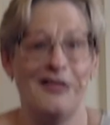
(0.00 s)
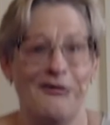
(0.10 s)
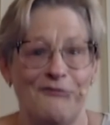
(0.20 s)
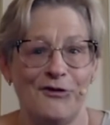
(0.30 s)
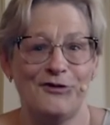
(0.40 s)

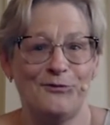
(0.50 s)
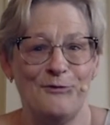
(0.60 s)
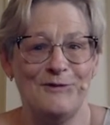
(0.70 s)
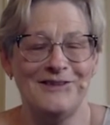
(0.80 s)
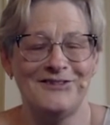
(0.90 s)
The first
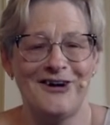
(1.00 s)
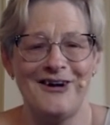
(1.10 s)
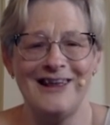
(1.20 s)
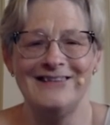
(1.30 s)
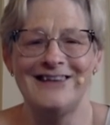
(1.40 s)
one we
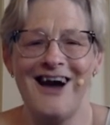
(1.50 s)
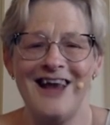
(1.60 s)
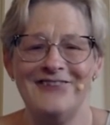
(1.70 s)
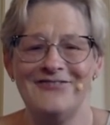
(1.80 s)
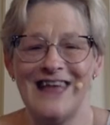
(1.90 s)
start is
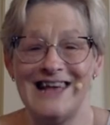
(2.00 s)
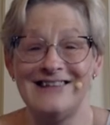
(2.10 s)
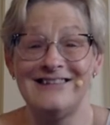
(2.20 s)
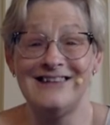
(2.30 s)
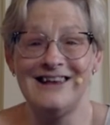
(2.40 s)
kind of like
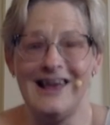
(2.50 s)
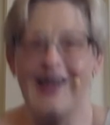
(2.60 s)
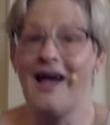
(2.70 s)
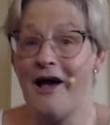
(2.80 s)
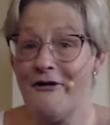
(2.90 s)

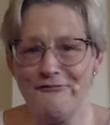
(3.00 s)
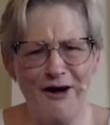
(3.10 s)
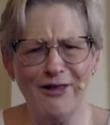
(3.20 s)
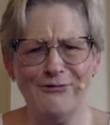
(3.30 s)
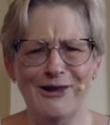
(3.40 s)
sitting.
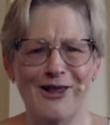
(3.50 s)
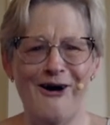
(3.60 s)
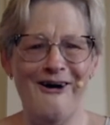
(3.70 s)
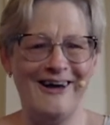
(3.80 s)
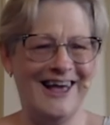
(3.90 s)
Follow
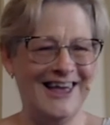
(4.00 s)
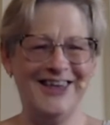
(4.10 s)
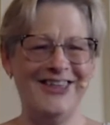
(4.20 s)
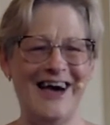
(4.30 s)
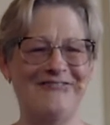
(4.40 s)
along.
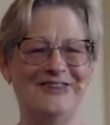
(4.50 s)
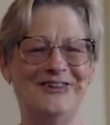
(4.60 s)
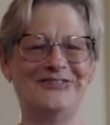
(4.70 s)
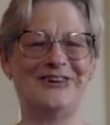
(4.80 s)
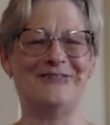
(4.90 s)
You'll have
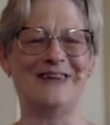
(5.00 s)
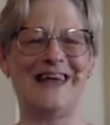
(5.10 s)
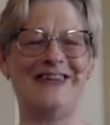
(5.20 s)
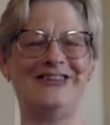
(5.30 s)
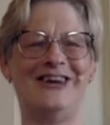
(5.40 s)
no trouble
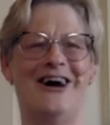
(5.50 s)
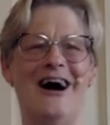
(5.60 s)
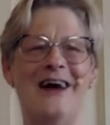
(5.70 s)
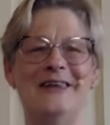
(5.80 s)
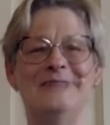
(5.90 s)
catching
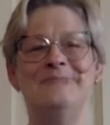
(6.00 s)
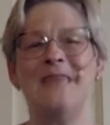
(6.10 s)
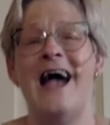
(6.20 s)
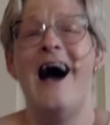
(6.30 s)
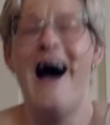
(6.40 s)
on.
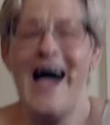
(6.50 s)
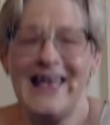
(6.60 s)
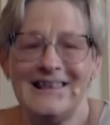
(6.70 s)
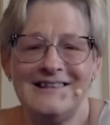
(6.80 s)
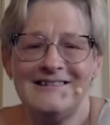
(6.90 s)
I
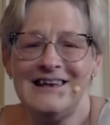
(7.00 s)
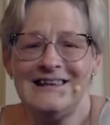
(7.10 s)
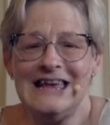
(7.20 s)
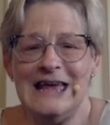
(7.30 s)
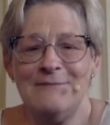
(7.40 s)
can
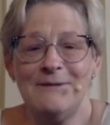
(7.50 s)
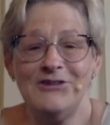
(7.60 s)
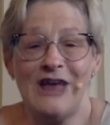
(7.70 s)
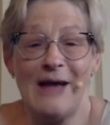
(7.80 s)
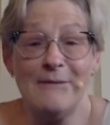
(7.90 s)
sit in my
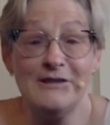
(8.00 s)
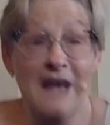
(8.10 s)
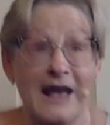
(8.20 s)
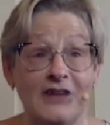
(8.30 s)
jammies. I